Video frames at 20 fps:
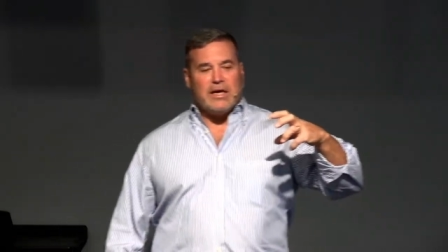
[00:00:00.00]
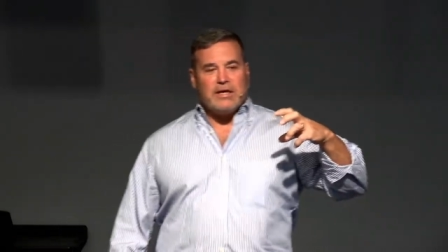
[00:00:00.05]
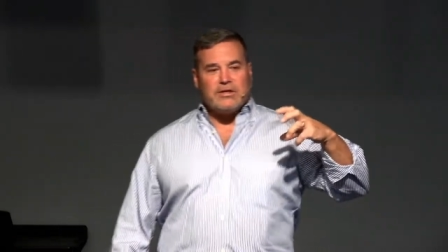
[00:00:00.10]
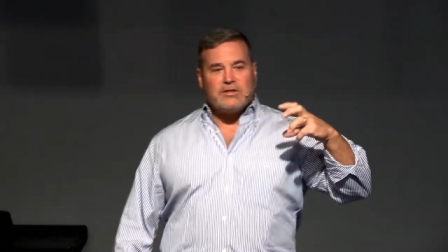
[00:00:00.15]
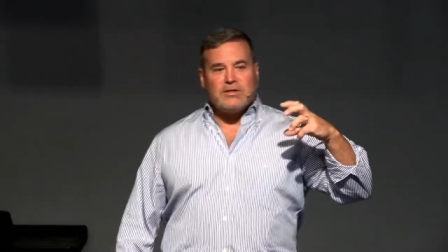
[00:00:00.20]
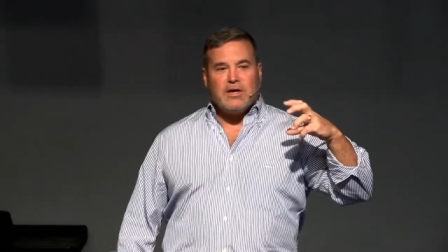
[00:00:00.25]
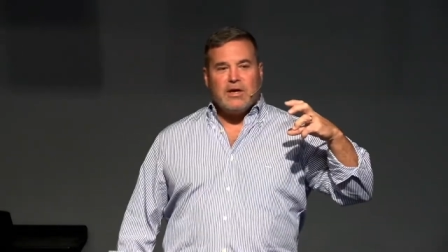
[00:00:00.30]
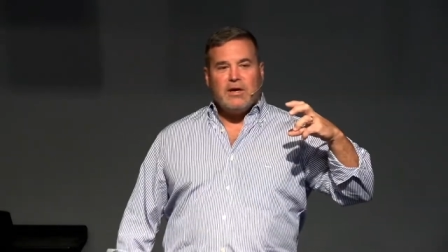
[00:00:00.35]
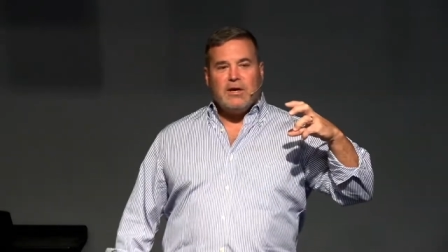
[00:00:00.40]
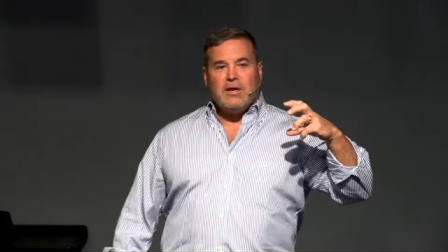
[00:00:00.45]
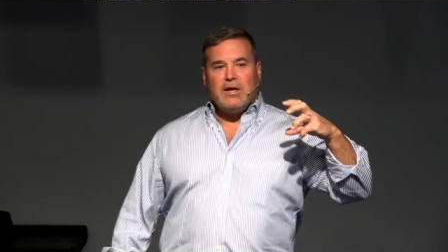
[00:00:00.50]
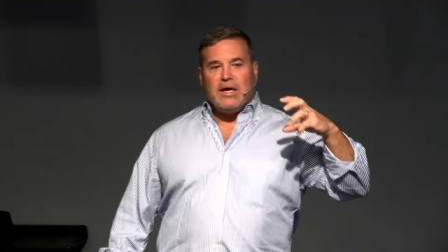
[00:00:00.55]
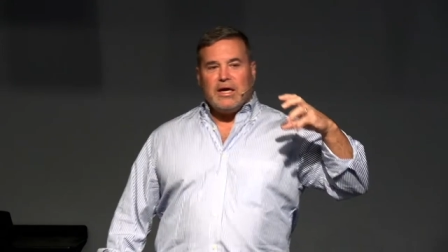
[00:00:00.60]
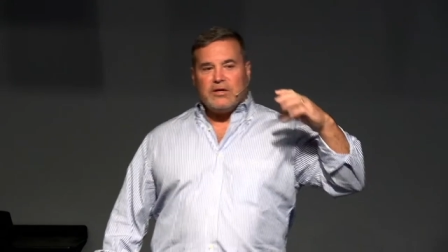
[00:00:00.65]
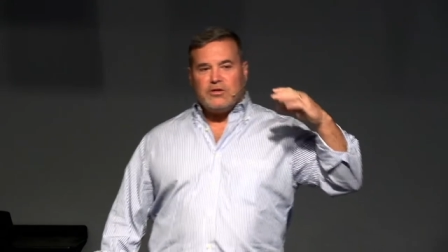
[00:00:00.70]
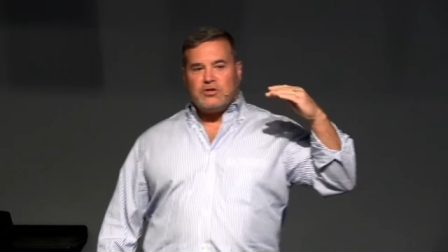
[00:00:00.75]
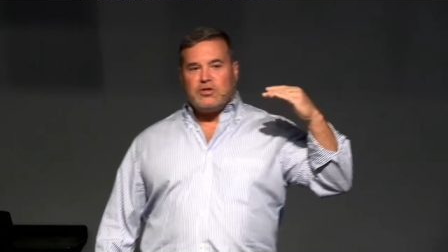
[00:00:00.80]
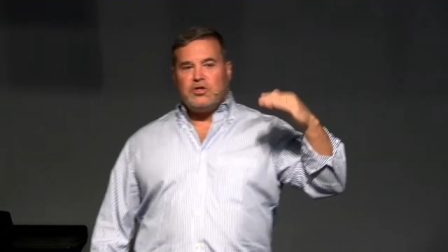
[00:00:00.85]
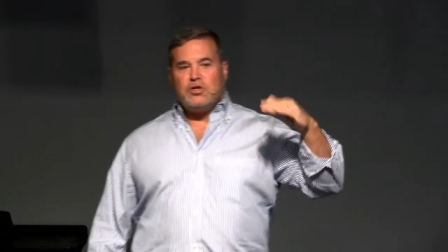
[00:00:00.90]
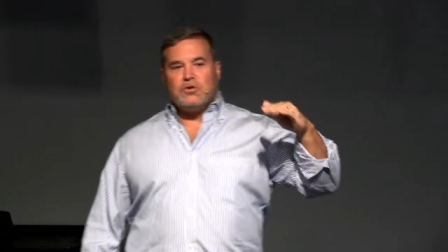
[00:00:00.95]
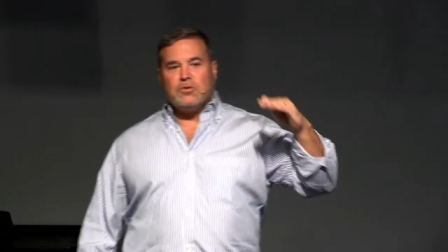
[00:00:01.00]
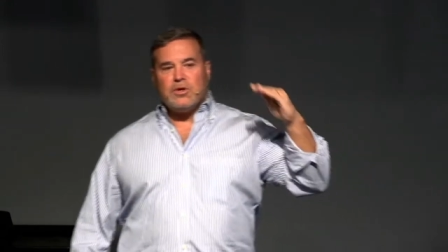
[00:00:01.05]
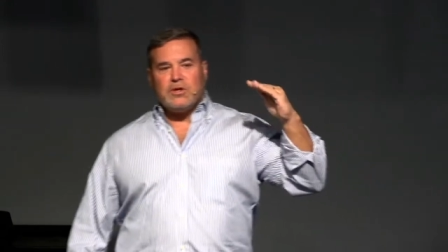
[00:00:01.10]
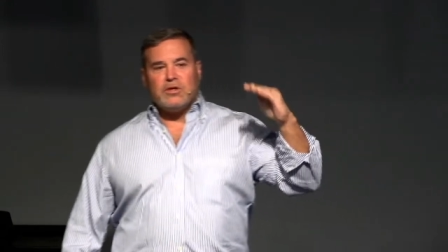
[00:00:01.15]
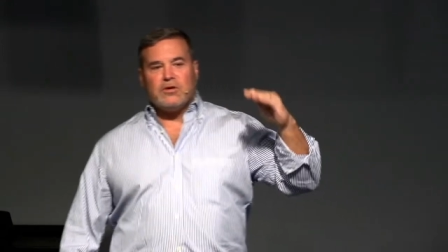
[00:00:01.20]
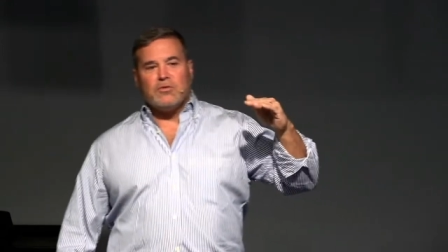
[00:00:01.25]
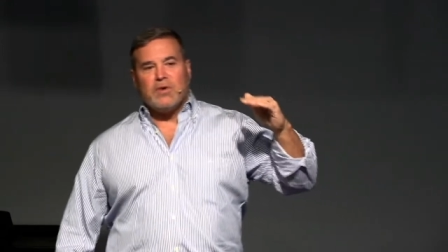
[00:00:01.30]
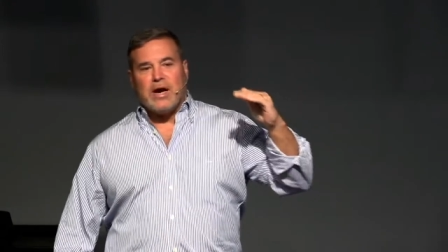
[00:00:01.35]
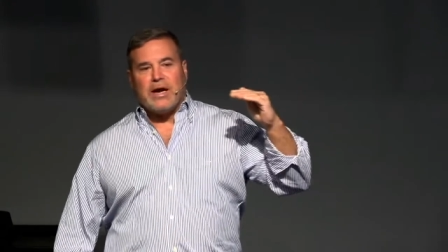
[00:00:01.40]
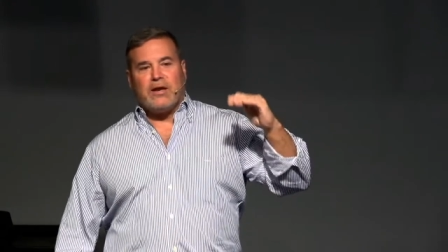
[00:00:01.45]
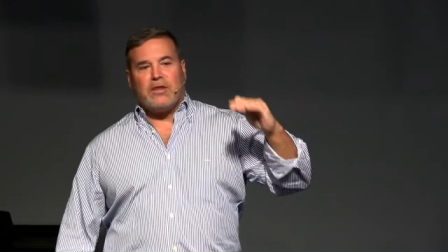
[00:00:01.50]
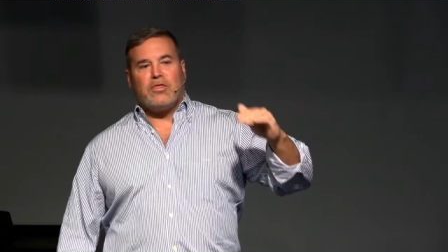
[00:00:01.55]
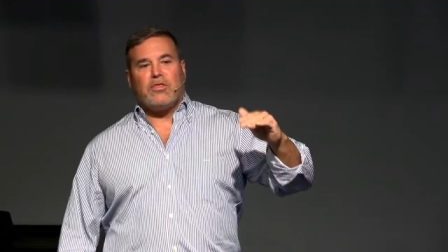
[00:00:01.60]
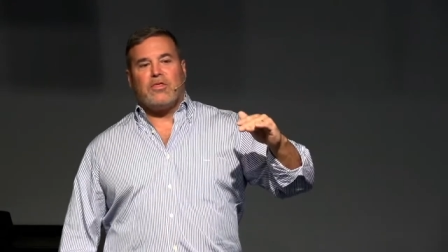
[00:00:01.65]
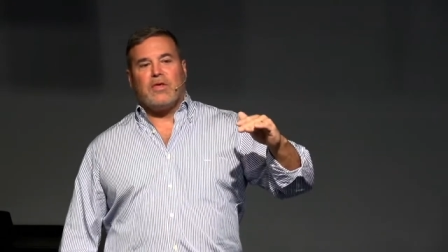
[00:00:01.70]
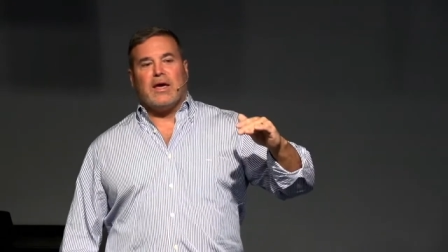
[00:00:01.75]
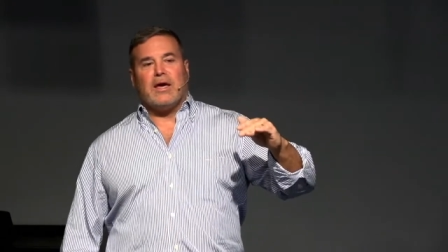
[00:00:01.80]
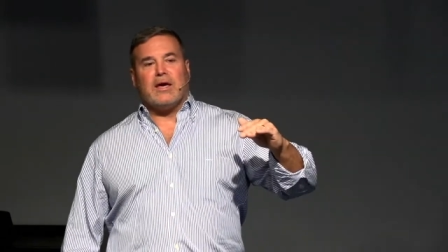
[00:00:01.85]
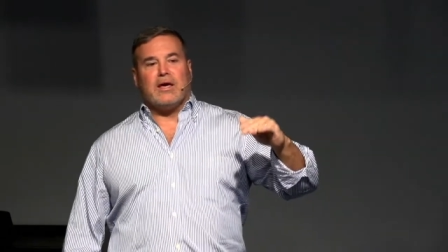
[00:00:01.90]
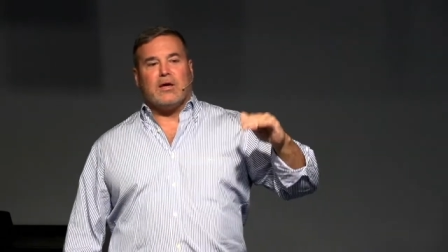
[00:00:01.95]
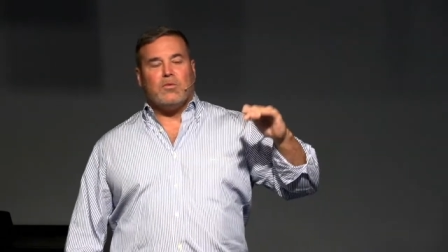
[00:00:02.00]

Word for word: It's it's doing the right thing,